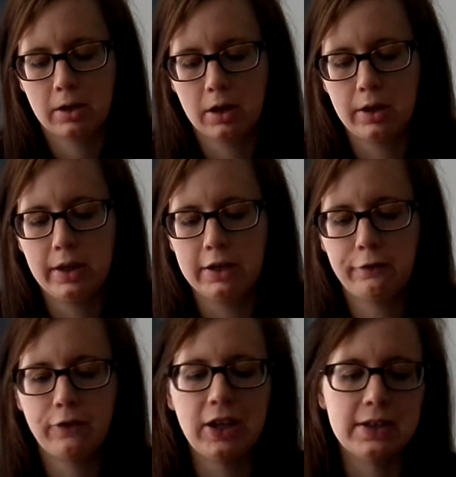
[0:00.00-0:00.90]
and then it
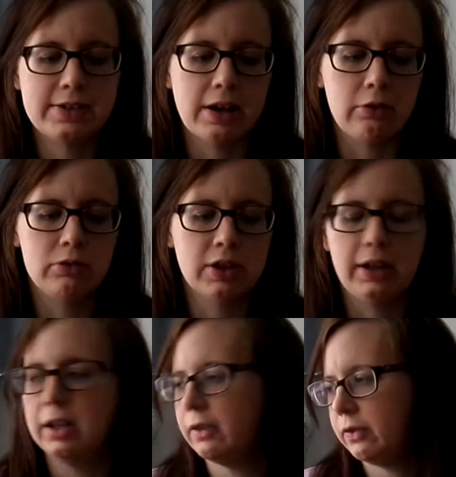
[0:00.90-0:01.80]
fades out and
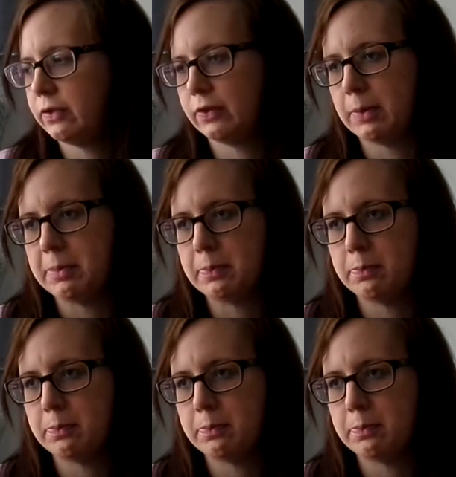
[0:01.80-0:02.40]
then if the